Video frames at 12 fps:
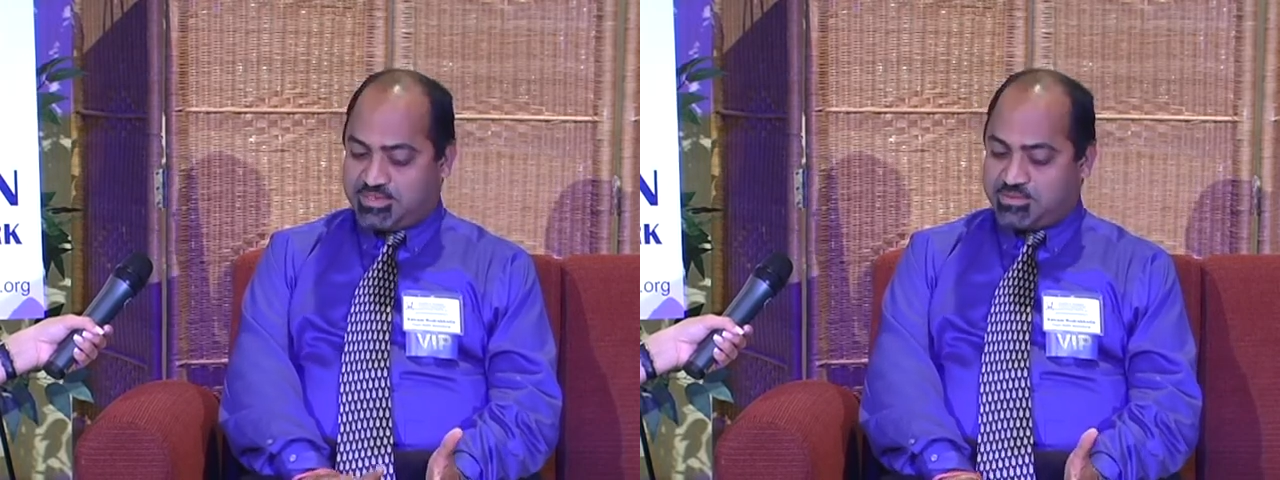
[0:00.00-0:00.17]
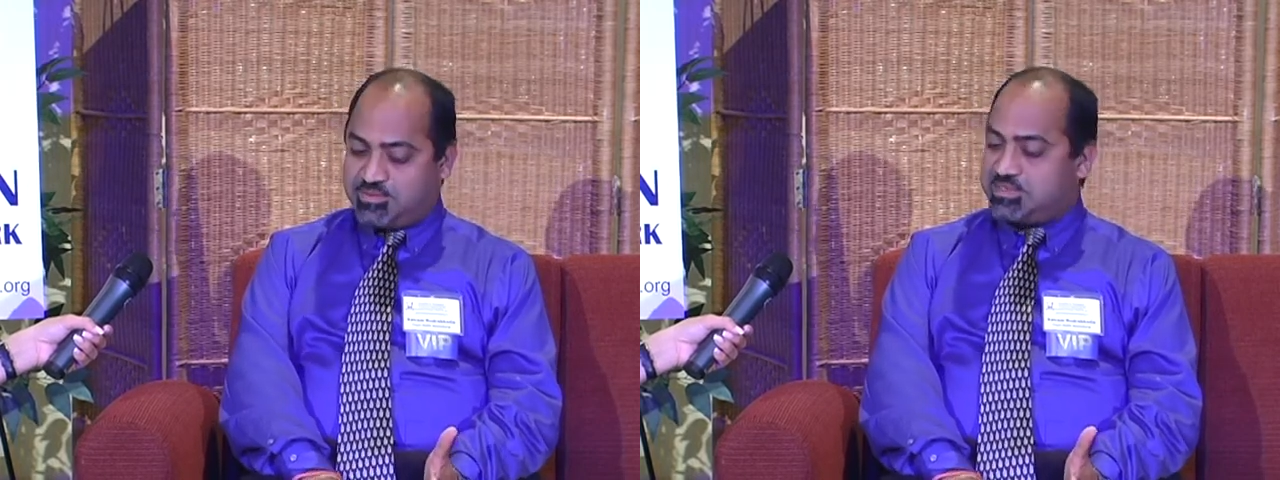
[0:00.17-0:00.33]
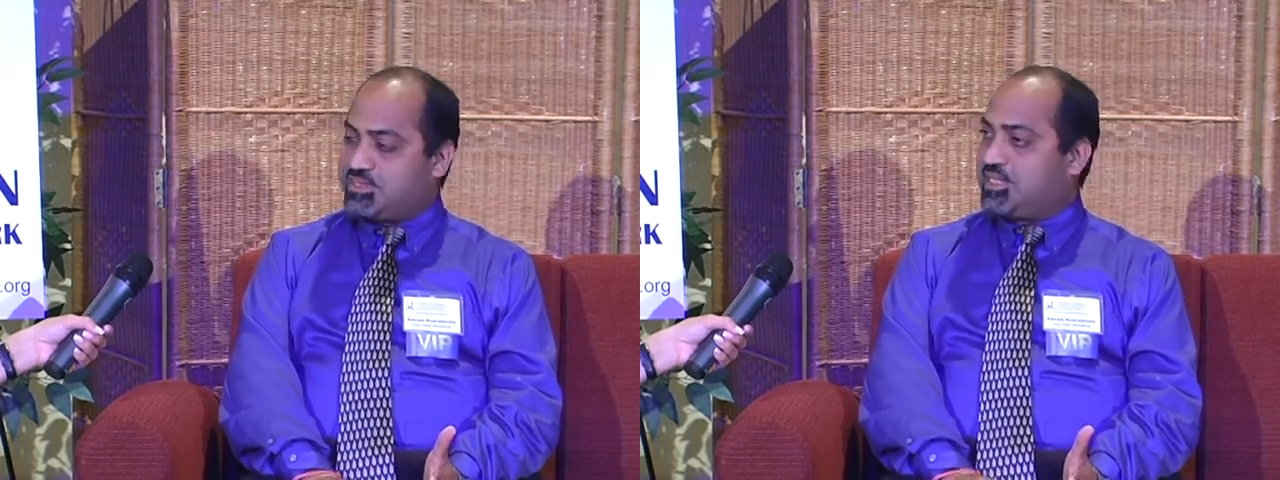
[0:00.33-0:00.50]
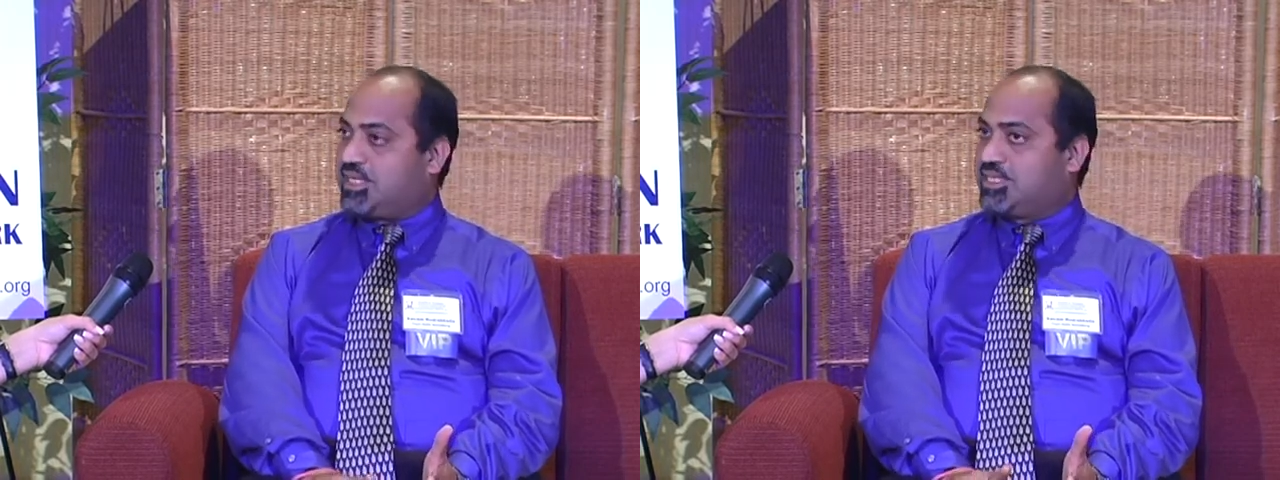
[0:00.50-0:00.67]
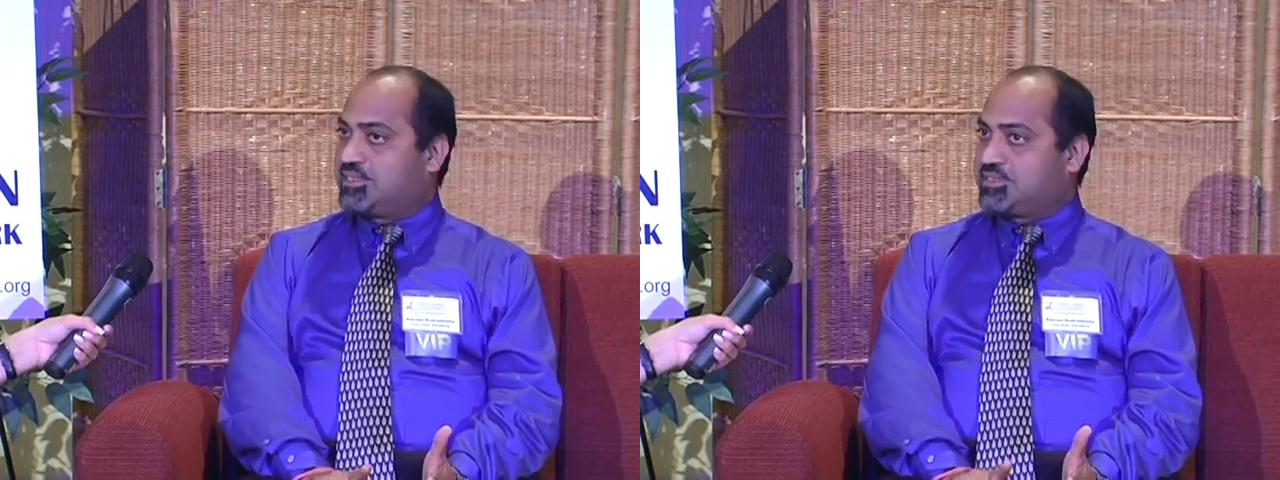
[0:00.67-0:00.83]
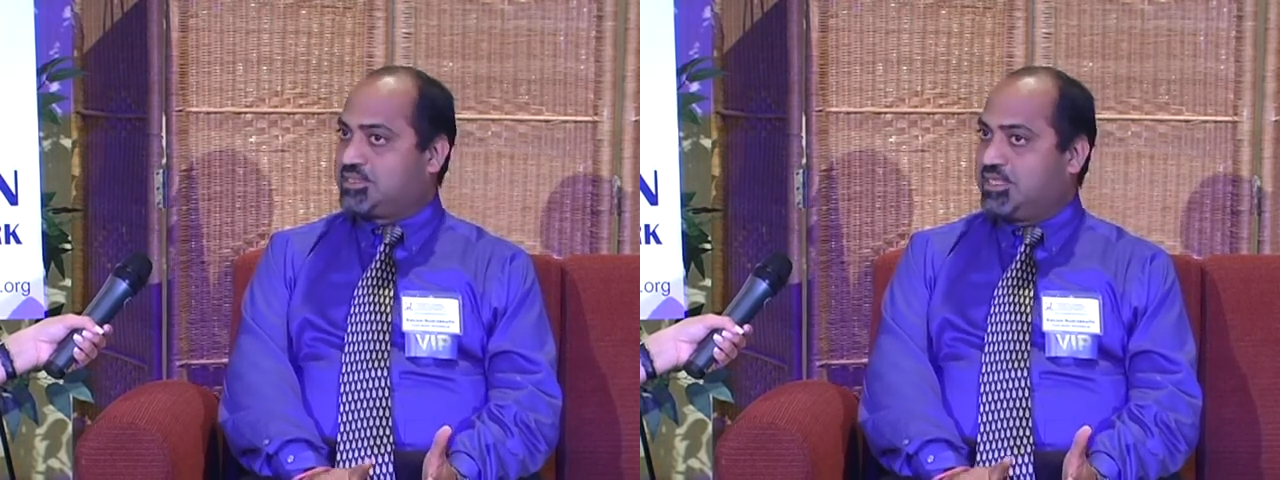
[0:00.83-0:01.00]

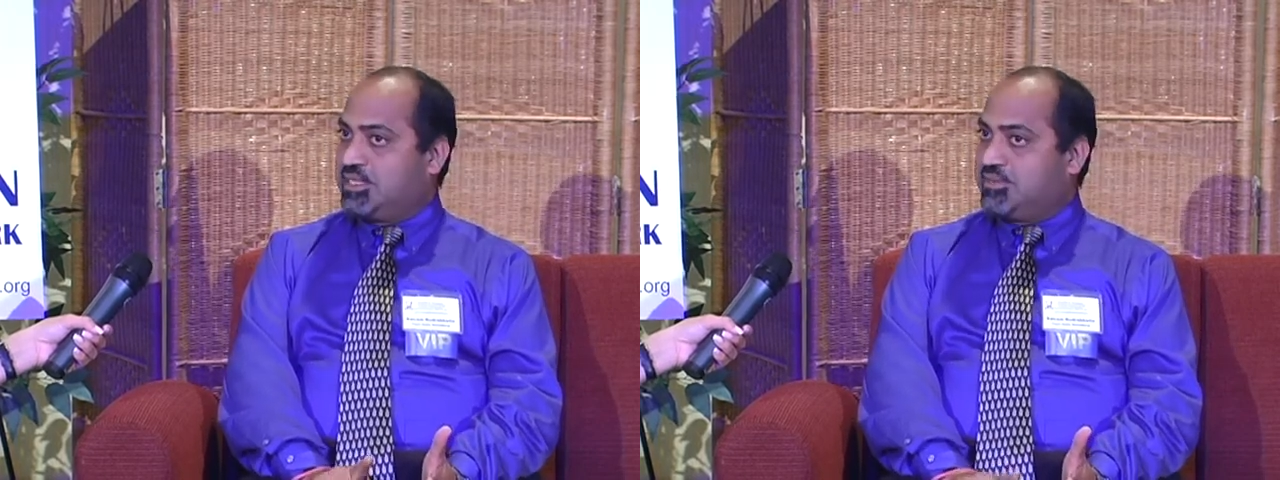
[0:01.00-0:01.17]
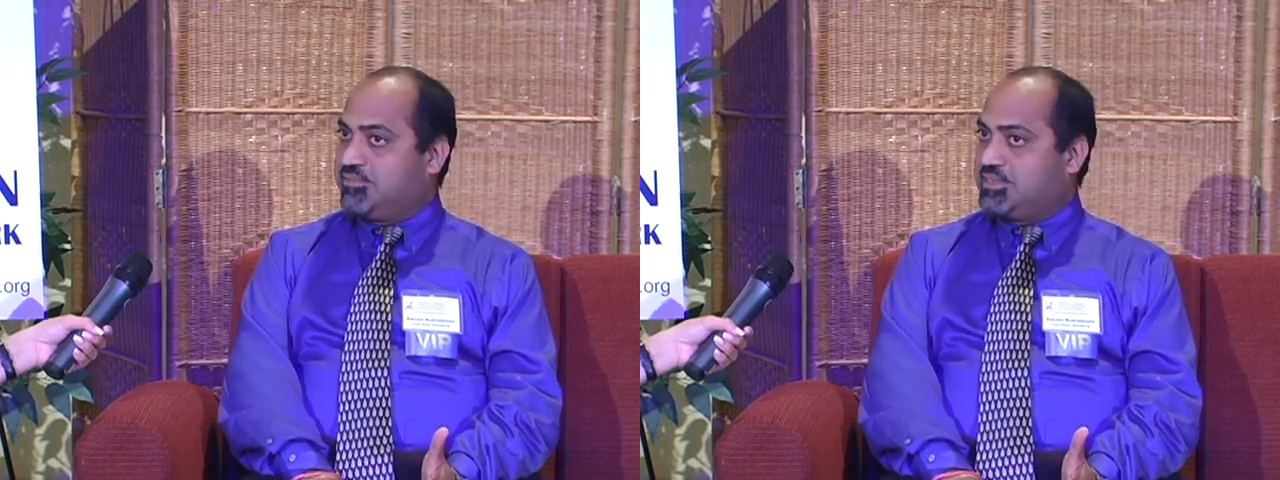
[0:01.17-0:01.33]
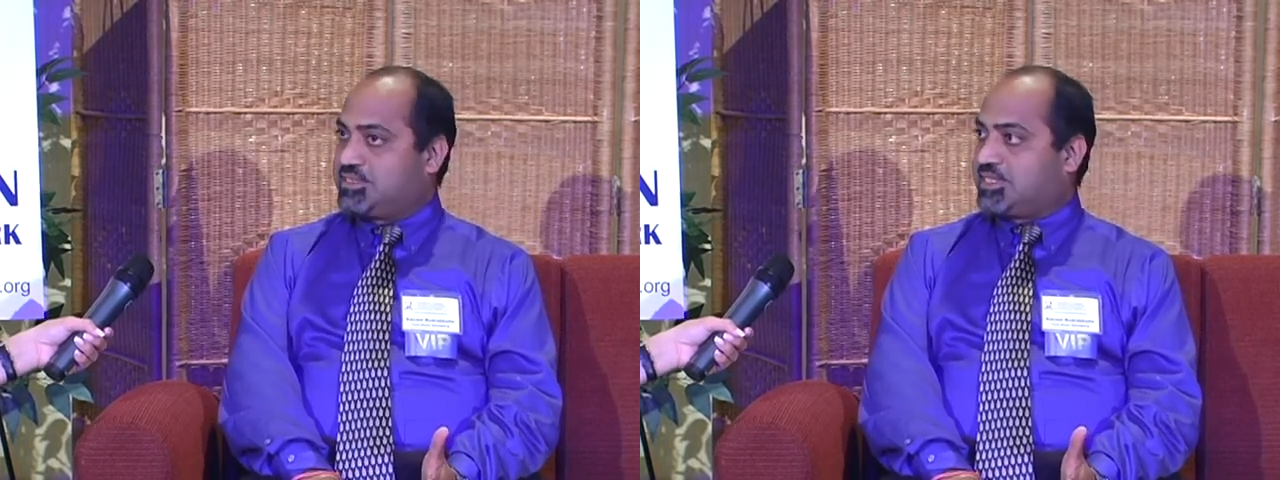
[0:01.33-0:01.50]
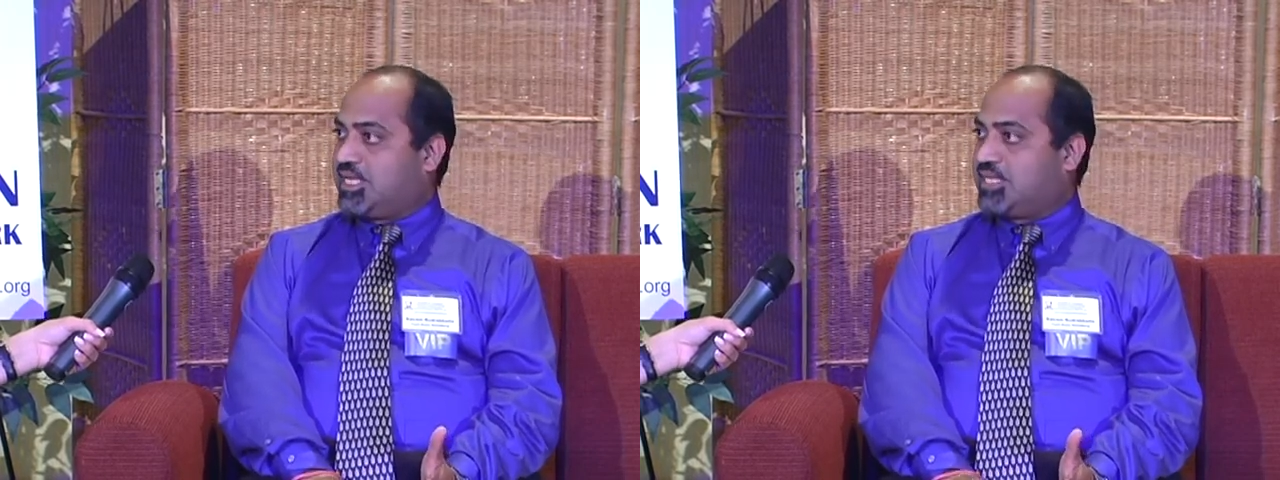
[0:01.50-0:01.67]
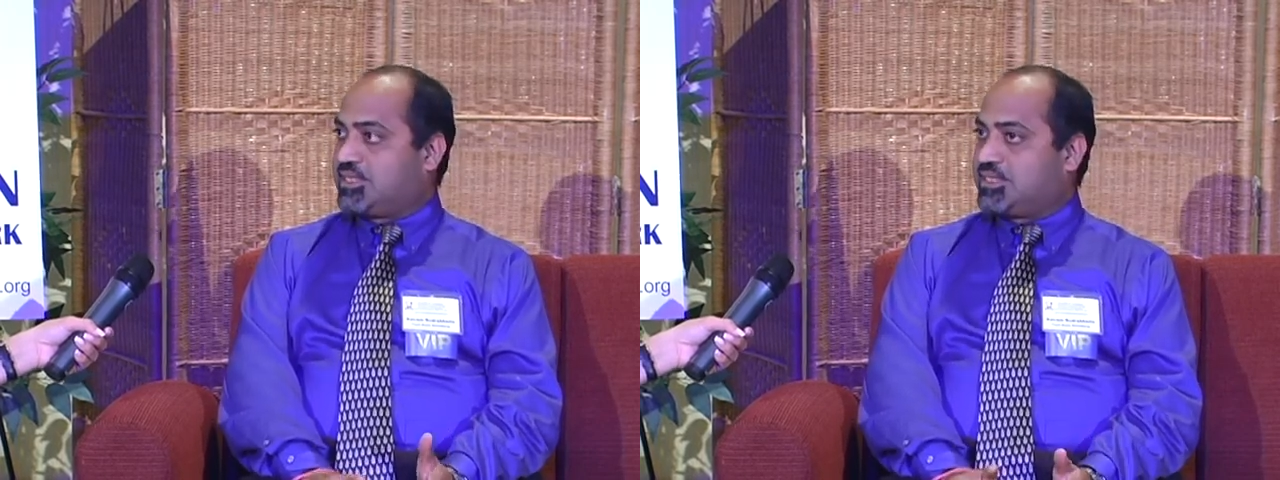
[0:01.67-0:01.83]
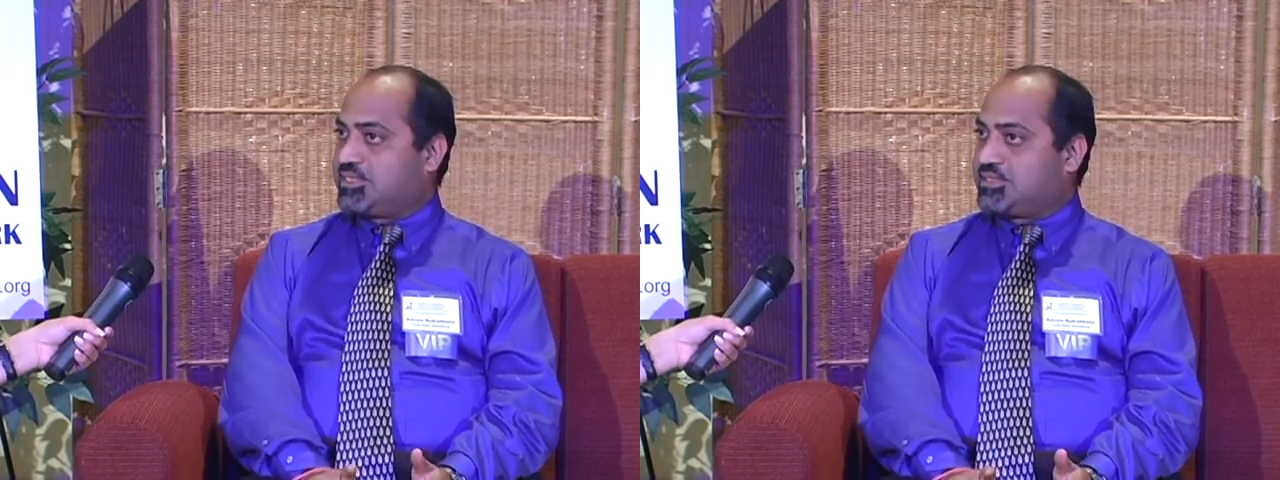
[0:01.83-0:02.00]
switchgrass,
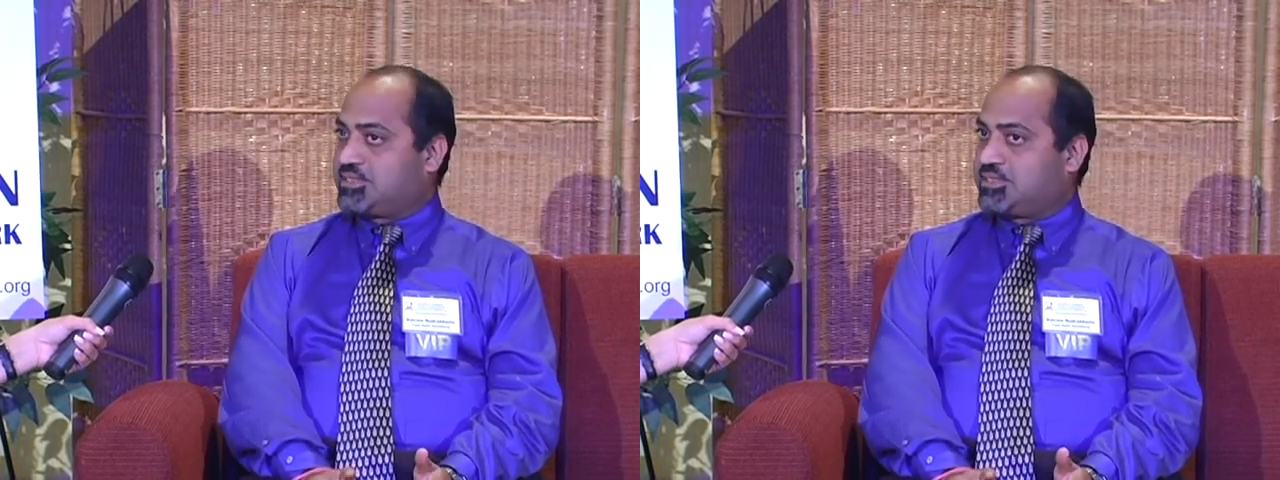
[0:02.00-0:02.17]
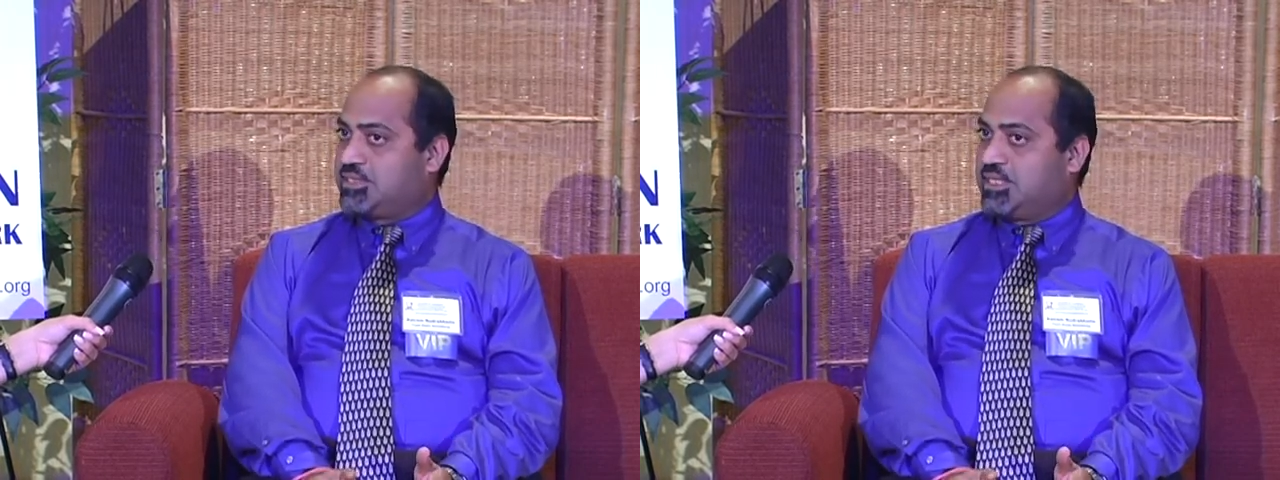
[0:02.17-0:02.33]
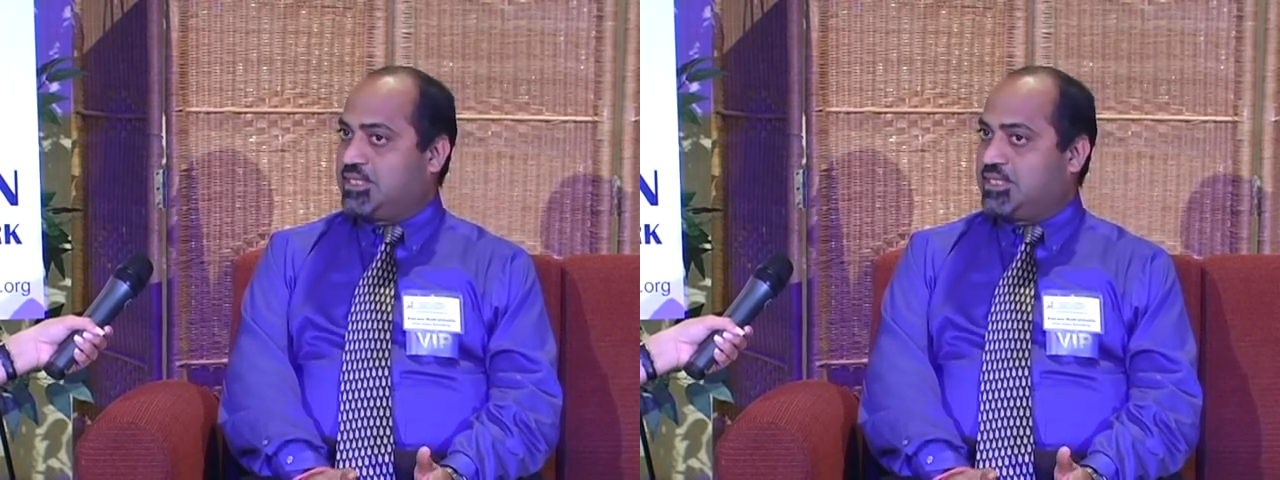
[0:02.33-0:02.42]
miscanthus.